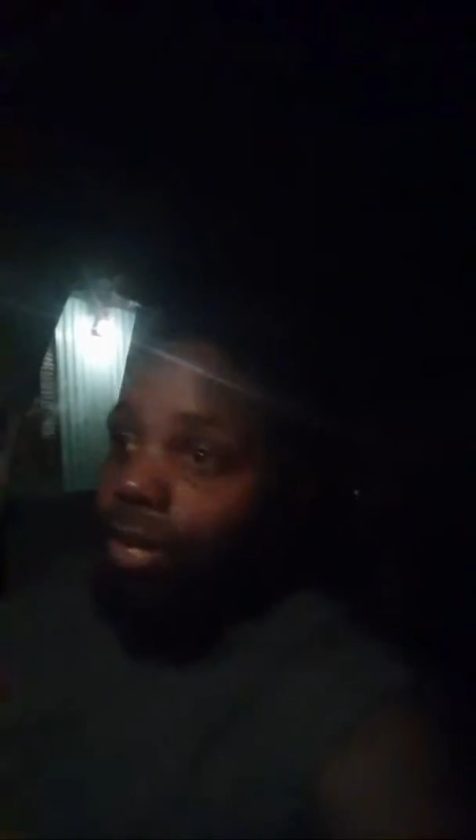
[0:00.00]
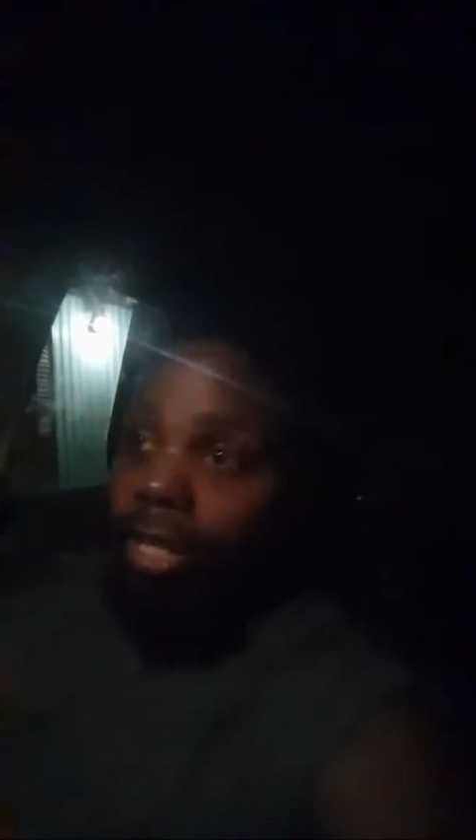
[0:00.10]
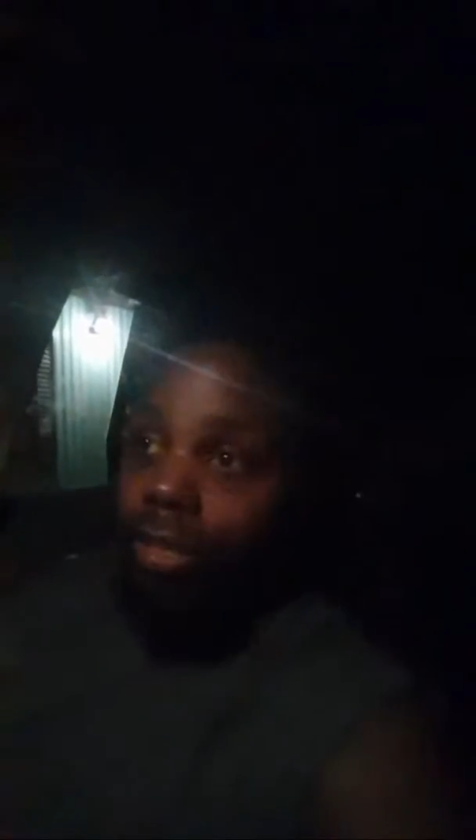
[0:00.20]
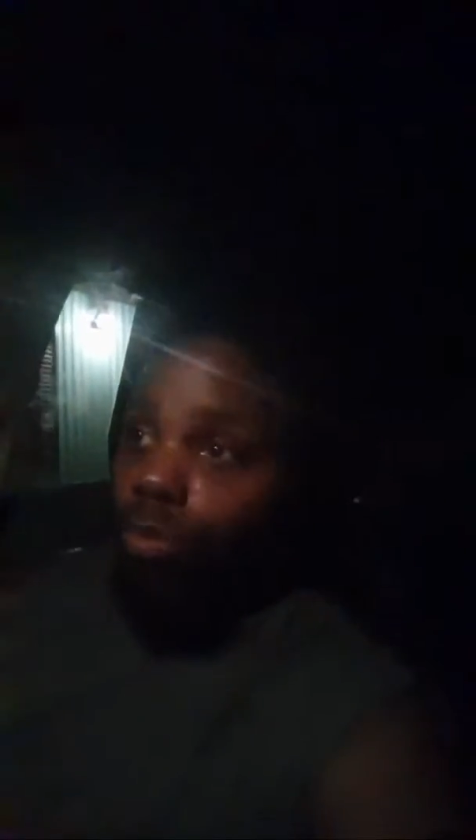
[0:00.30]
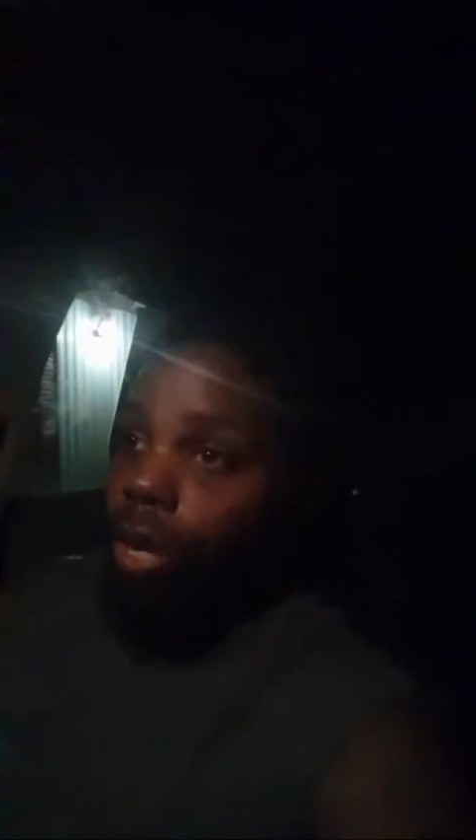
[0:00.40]
and
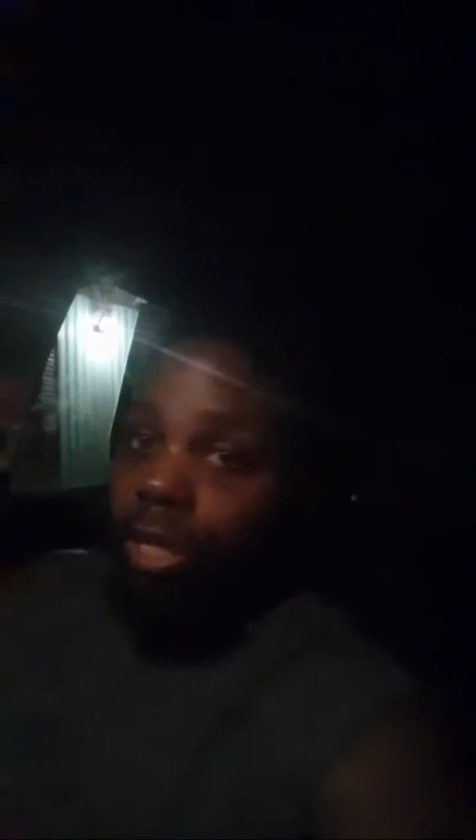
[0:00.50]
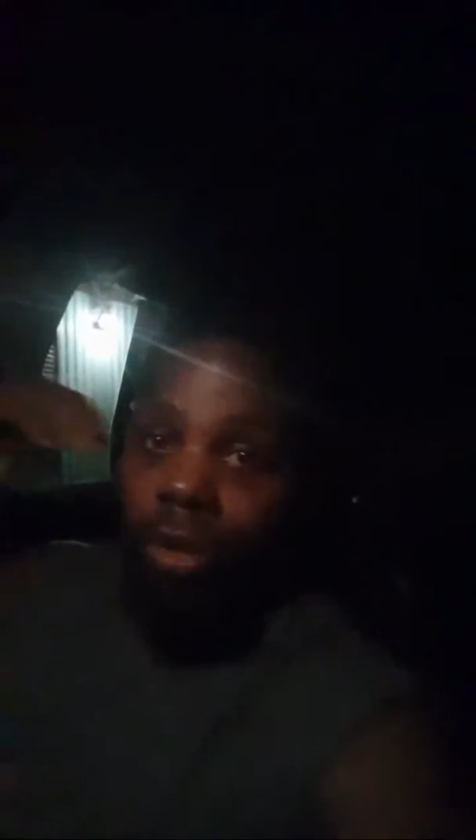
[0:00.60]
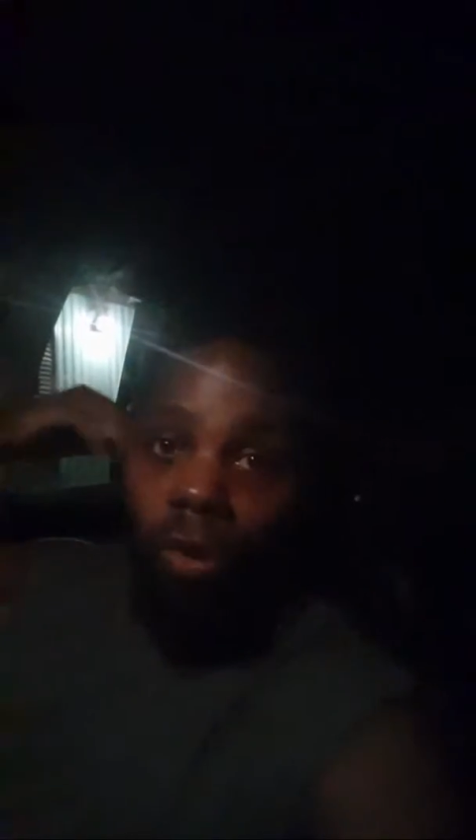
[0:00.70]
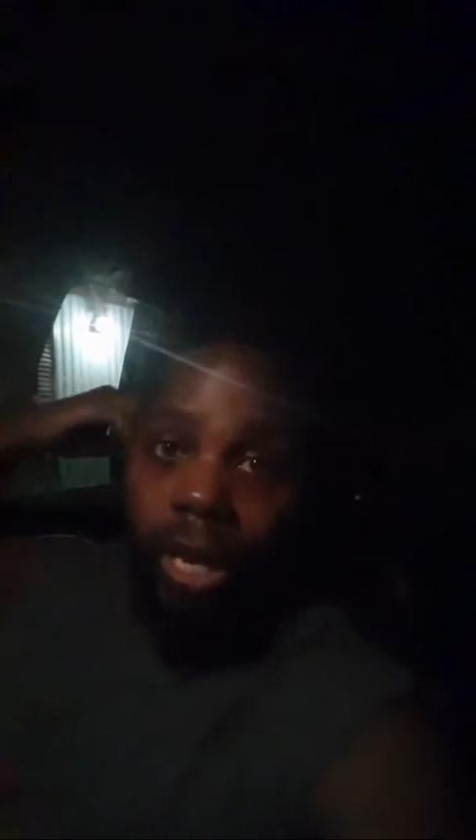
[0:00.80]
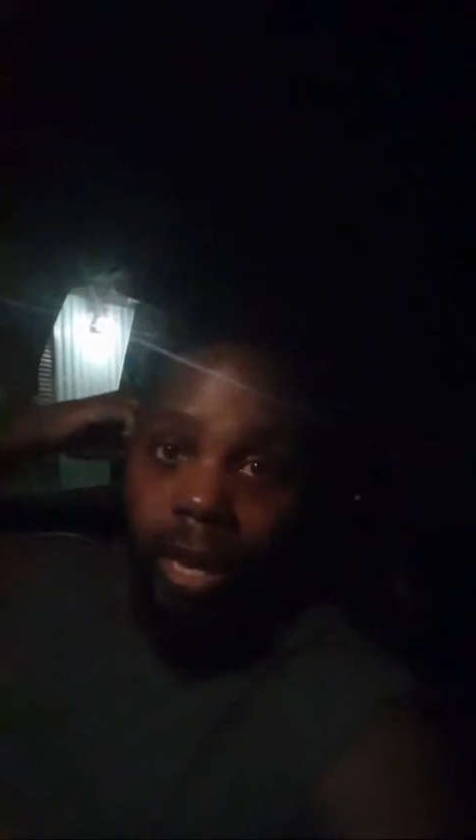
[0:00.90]
this is what it's
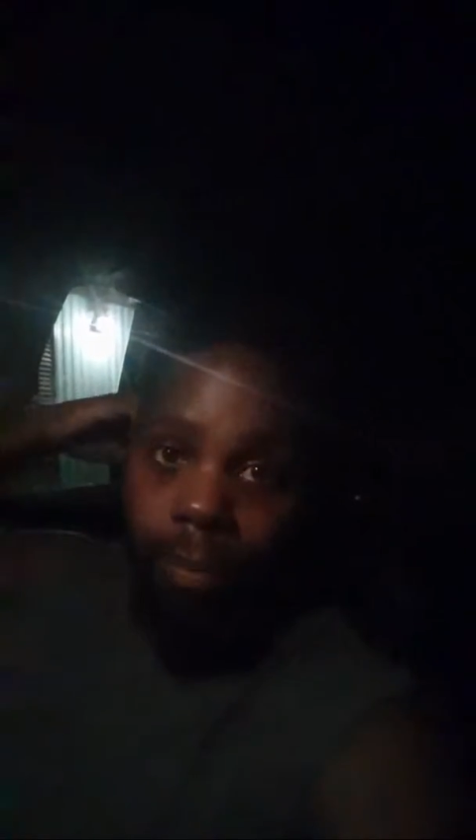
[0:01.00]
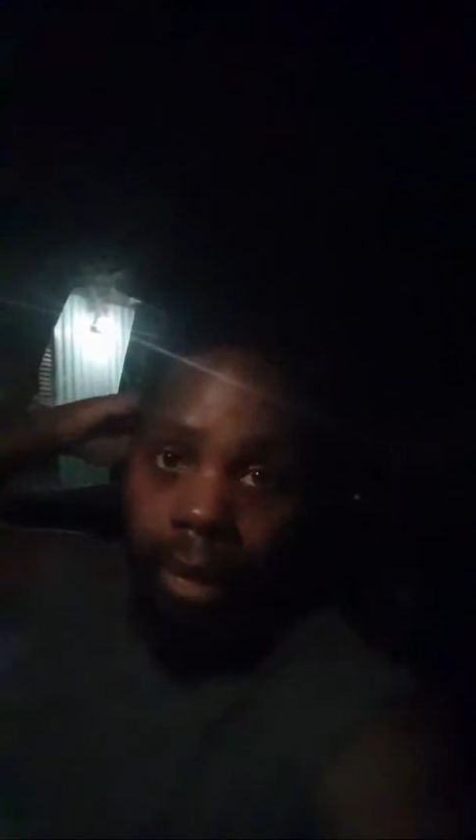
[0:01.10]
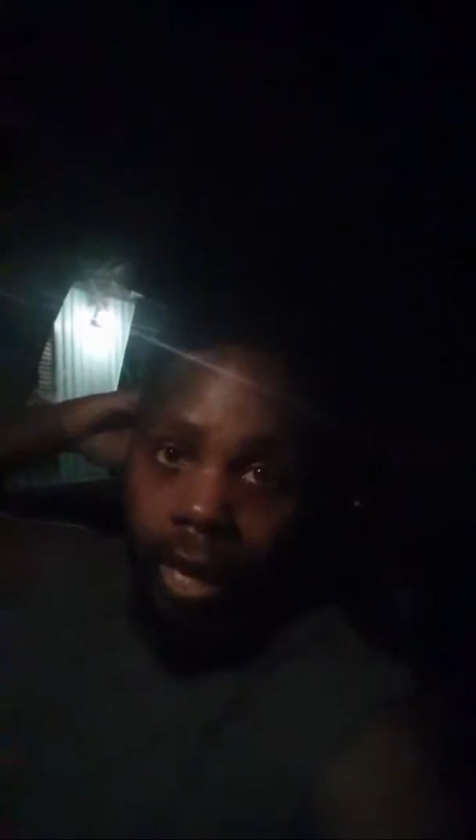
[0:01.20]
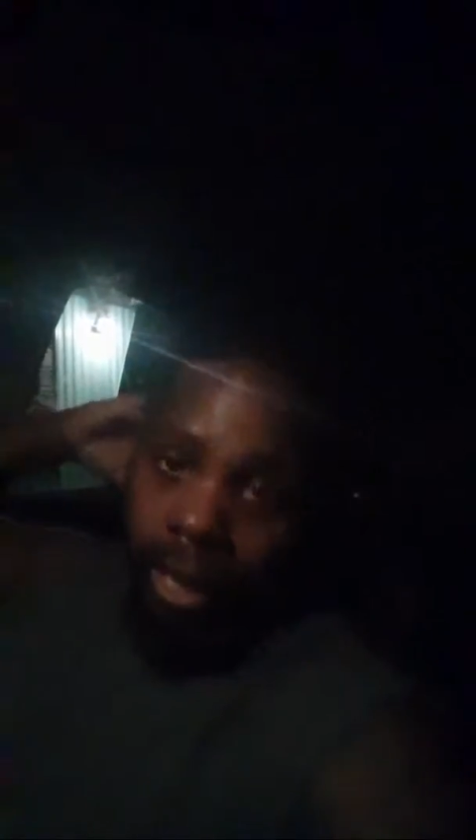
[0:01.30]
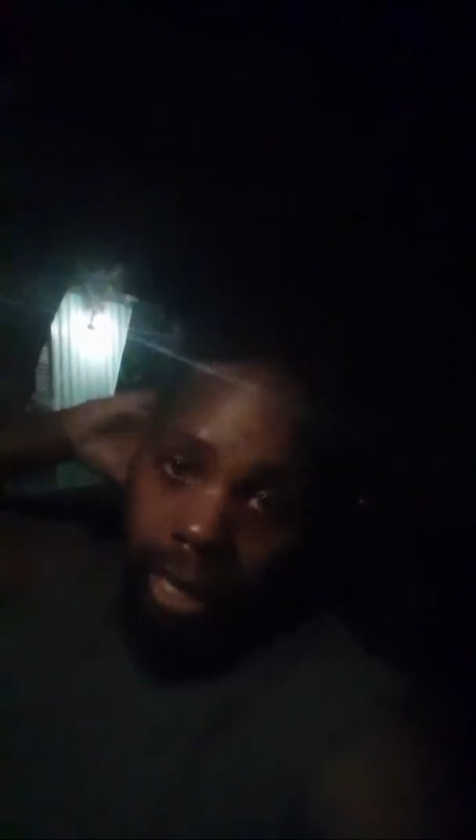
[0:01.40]
gonna keep
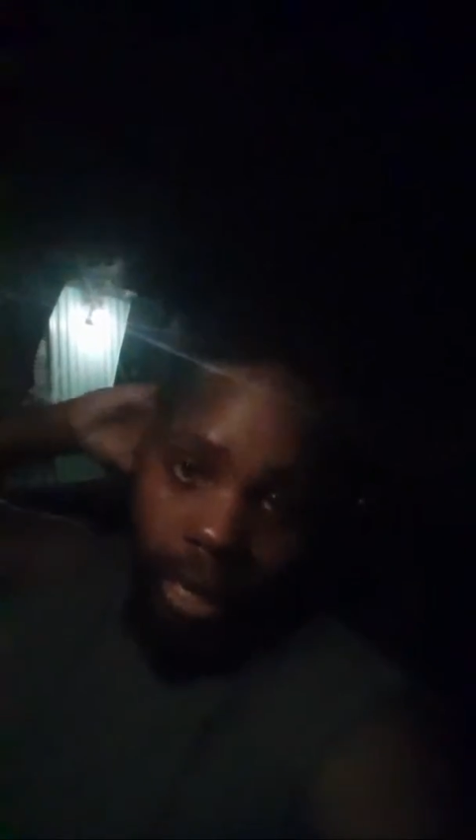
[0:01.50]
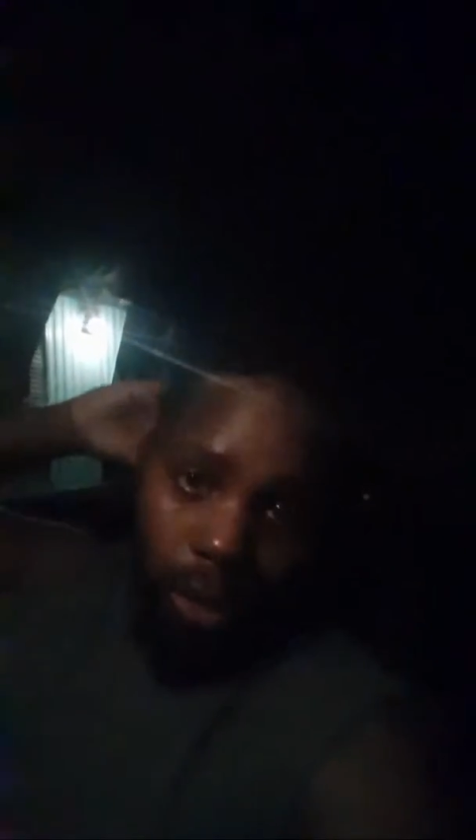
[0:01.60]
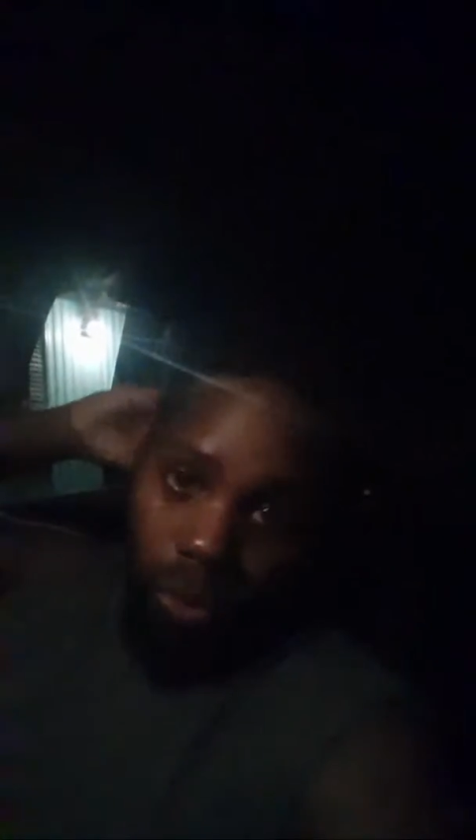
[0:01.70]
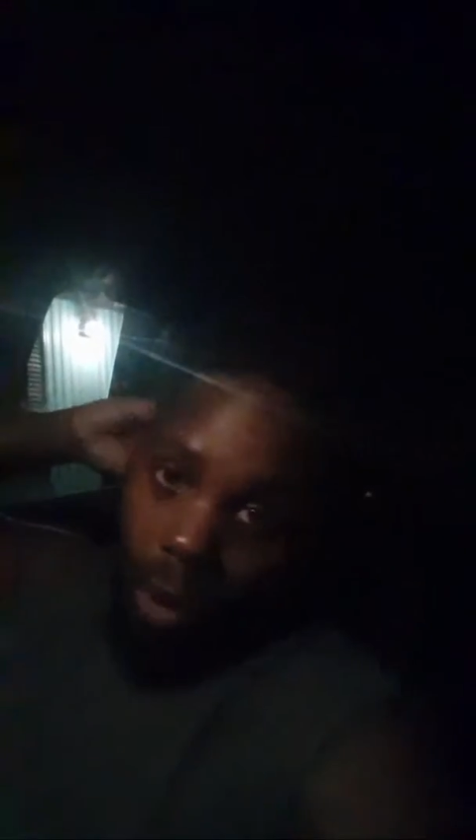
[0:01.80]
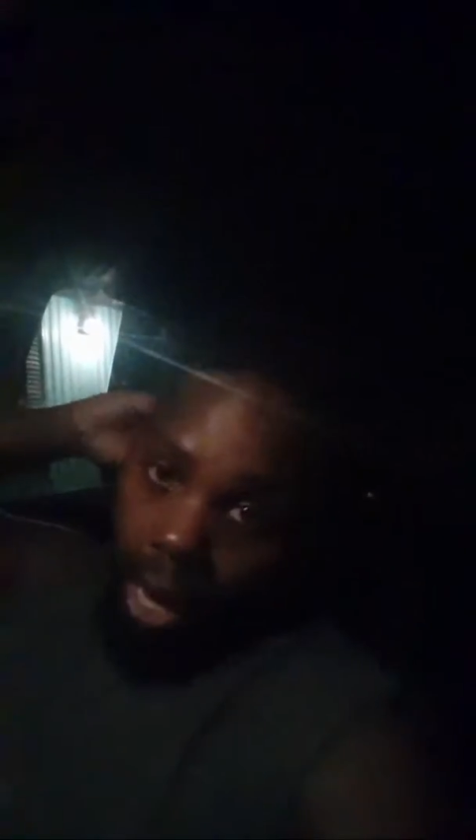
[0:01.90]
being
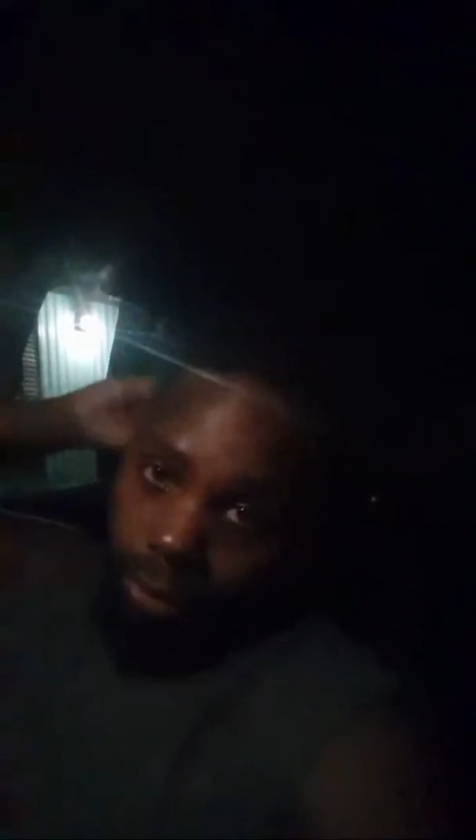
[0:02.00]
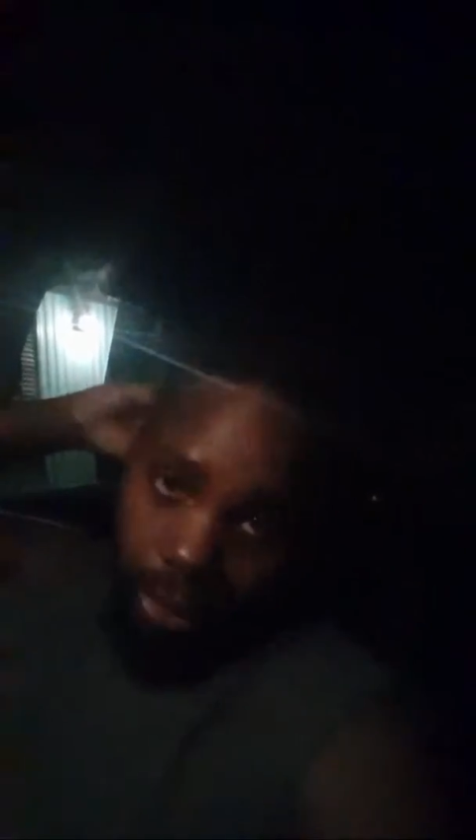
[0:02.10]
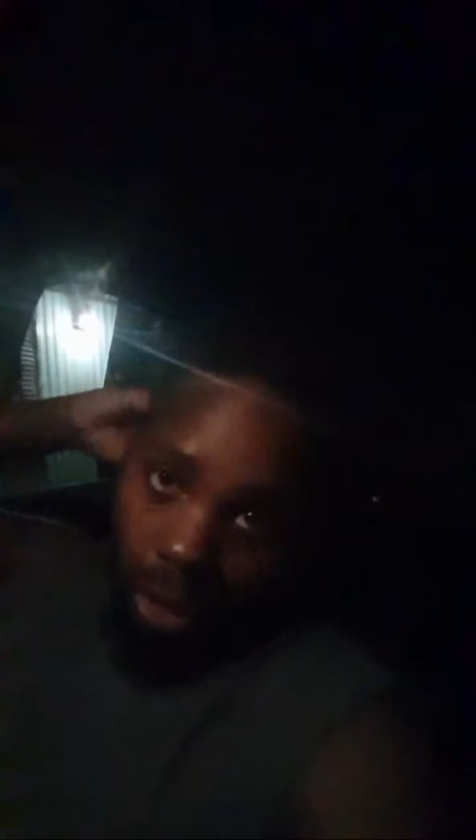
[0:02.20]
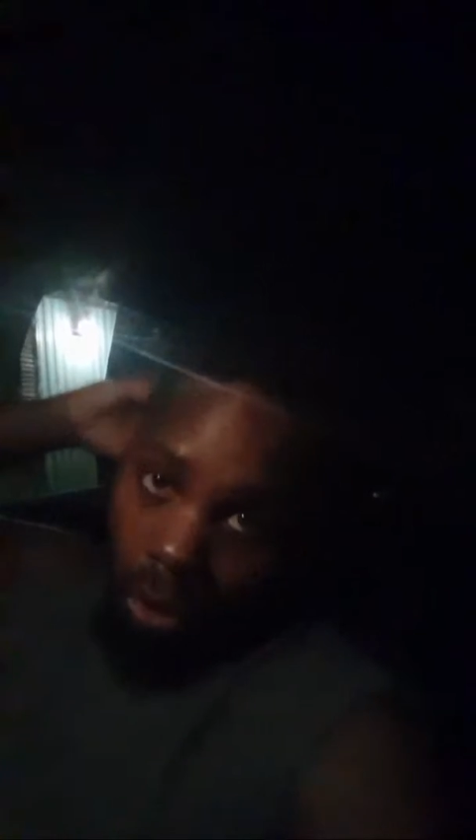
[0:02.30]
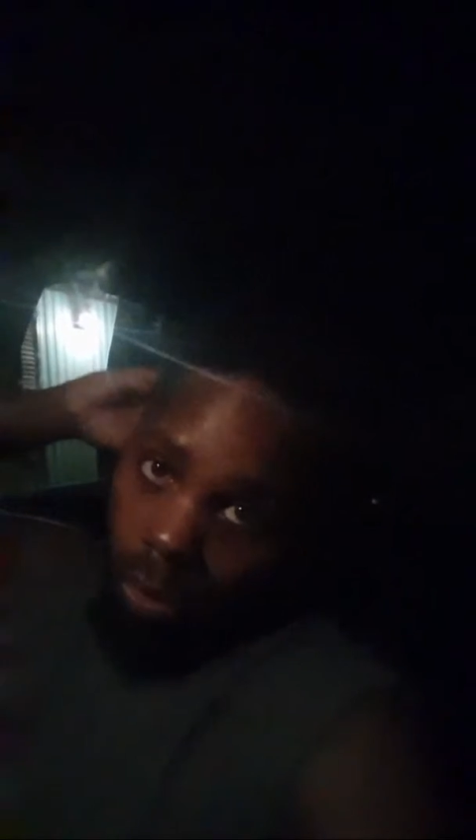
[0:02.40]
throughout this
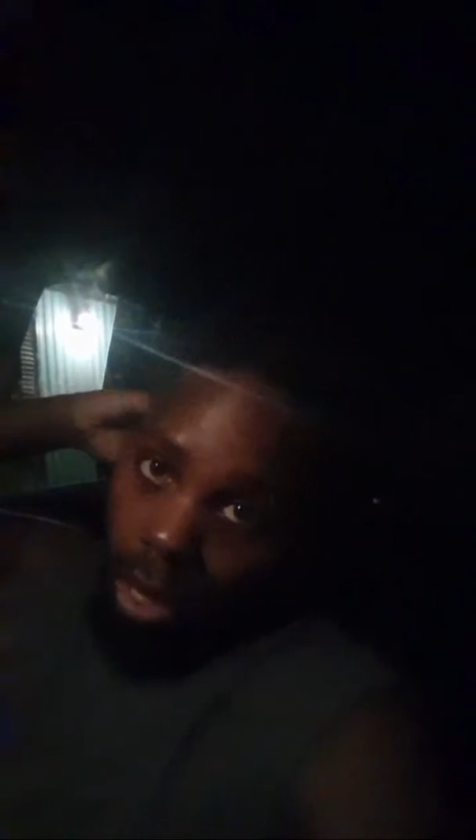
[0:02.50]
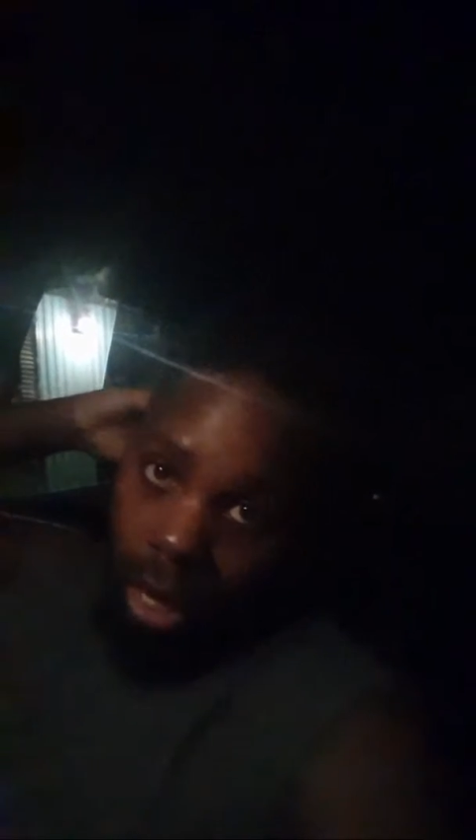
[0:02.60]
whole